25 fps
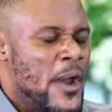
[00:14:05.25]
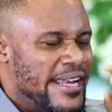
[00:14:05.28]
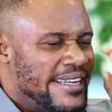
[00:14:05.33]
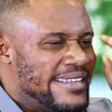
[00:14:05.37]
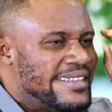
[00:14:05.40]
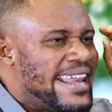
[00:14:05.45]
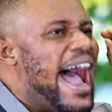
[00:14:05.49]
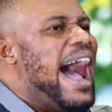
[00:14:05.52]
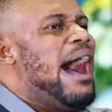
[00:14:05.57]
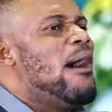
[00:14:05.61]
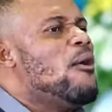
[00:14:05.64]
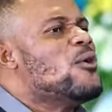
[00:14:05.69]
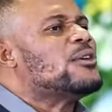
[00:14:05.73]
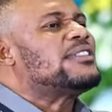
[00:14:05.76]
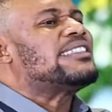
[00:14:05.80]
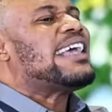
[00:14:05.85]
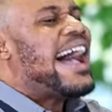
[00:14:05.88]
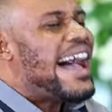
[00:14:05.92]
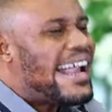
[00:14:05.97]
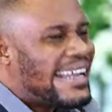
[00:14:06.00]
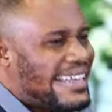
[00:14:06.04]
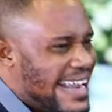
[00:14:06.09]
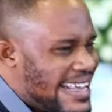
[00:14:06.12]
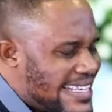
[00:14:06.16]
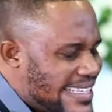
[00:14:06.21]

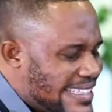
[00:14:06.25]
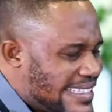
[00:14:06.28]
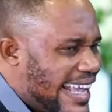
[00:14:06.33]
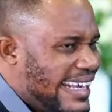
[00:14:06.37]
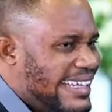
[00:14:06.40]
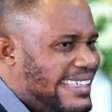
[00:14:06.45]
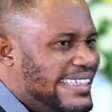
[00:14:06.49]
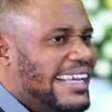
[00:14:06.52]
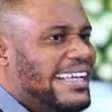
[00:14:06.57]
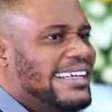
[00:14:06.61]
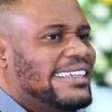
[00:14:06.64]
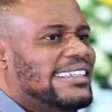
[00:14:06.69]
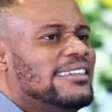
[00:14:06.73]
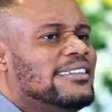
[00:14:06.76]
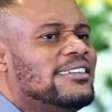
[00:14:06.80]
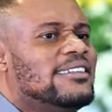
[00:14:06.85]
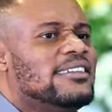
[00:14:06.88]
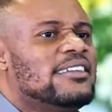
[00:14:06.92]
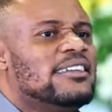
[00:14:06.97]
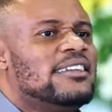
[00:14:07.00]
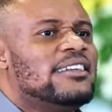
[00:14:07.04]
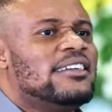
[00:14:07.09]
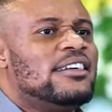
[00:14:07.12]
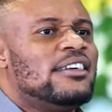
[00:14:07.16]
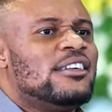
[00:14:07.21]
Without understanding,
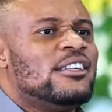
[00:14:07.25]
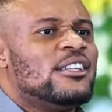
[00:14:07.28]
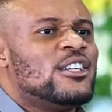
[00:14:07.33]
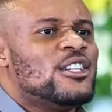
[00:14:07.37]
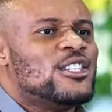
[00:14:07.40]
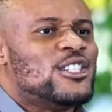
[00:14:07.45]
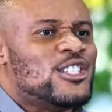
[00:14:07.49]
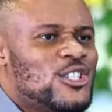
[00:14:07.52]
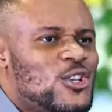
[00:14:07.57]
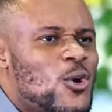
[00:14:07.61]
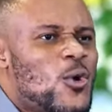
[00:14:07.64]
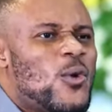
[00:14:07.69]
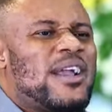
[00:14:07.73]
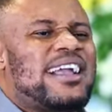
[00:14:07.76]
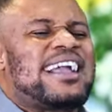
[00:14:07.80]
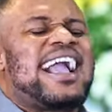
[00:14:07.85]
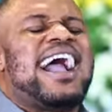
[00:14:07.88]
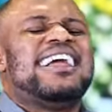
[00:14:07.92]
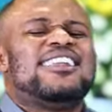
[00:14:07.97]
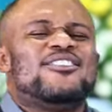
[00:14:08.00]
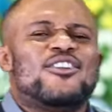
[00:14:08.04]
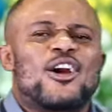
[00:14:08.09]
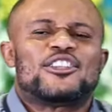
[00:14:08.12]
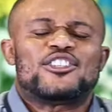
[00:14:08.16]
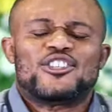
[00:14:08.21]
you
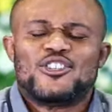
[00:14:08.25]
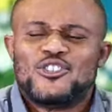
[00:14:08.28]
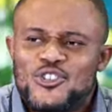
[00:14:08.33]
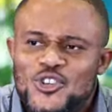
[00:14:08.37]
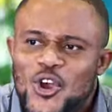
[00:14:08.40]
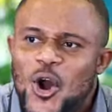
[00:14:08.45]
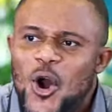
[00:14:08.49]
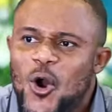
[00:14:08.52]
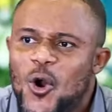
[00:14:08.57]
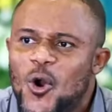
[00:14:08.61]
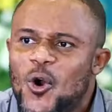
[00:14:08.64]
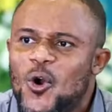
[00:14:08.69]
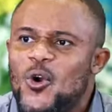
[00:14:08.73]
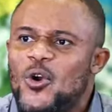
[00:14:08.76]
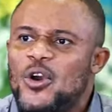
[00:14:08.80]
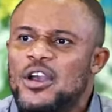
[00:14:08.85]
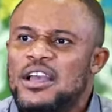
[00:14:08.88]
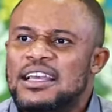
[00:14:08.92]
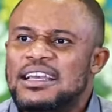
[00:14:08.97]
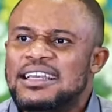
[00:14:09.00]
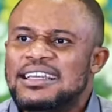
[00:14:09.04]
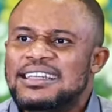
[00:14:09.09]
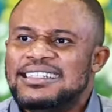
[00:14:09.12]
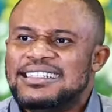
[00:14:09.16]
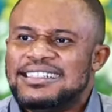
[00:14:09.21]
cannot
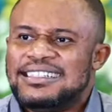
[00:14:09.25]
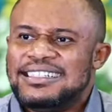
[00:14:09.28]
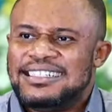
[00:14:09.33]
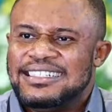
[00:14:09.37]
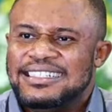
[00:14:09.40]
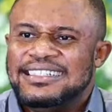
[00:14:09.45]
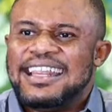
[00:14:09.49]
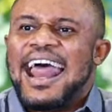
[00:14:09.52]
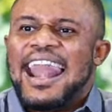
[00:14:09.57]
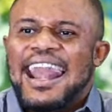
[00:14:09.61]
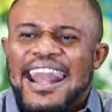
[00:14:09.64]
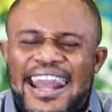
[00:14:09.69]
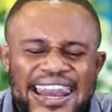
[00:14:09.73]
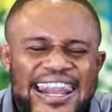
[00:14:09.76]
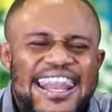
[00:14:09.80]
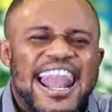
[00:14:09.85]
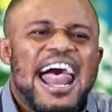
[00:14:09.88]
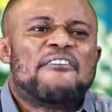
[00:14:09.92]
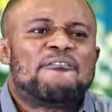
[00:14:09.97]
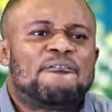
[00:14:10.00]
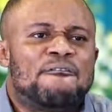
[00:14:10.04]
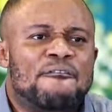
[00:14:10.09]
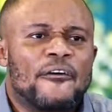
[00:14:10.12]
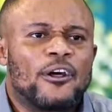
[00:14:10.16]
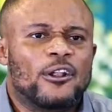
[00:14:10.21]
know the
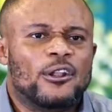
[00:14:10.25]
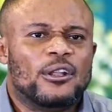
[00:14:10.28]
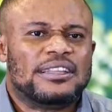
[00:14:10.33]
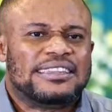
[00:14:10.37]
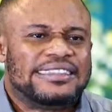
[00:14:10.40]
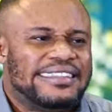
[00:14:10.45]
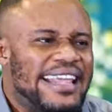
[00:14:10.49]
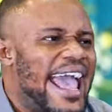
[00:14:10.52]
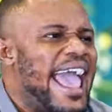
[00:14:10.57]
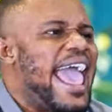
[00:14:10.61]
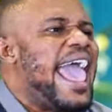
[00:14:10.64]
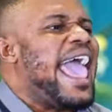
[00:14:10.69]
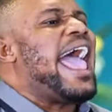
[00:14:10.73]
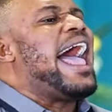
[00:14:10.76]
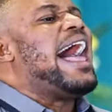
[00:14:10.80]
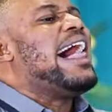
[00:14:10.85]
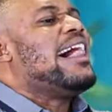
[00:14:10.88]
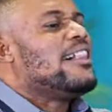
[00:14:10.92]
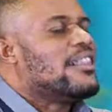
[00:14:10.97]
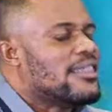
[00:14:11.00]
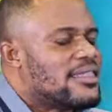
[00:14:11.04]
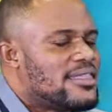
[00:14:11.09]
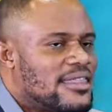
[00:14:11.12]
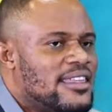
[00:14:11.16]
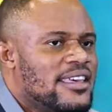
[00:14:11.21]
level, the
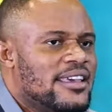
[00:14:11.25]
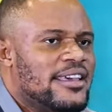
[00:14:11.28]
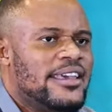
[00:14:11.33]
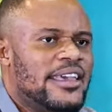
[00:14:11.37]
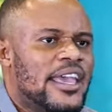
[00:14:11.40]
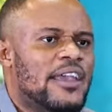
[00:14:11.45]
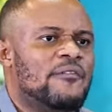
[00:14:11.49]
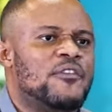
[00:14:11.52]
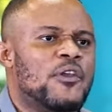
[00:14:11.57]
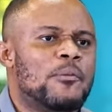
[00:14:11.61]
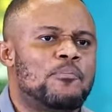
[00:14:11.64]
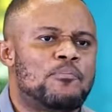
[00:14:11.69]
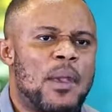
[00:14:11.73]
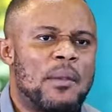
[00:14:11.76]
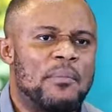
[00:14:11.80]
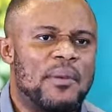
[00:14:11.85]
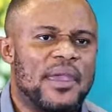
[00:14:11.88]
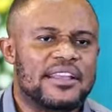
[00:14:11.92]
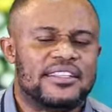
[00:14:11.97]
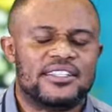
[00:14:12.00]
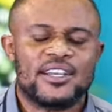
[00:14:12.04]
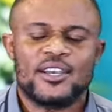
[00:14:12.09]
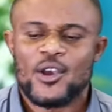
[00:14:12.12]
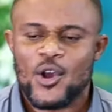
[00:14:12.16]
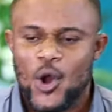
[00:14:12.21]
health, if you
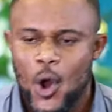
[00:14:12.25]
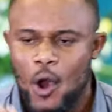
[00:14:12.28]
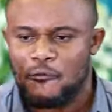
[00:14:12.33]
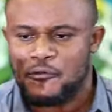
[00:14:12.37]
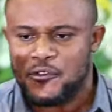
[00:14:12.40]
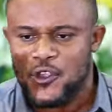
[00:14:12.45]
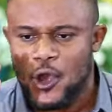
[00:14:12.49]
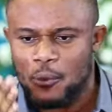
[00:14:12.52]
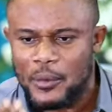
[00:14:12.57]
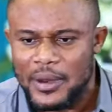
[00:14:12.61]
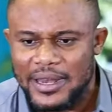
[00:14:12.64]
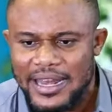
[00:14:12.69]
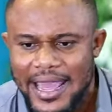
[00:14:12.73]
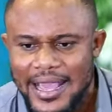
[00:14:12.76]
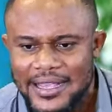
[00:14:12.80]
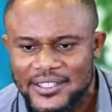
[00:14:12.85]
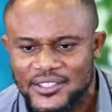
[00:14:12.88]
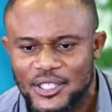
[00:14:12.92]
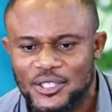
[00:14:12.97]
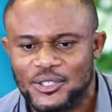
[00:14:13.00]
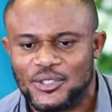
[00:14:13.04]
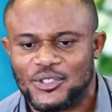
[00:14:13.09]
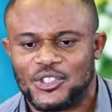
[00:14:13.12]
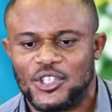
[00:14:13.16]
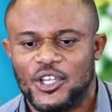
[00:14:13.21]
permit, of your
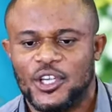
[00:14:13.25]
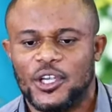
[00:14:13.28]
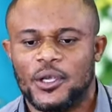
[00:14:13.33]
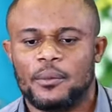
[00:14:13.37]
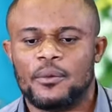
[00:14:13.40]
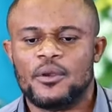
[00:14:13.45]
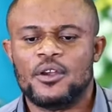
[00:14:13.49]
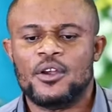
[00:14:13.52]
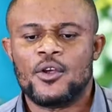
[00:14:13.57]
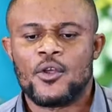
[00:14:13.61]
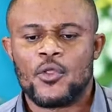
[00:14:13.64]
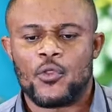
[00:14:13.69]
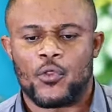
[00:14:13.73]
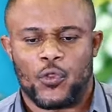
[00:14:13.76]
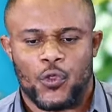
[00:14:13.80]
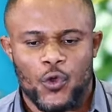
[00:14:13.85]
relationship.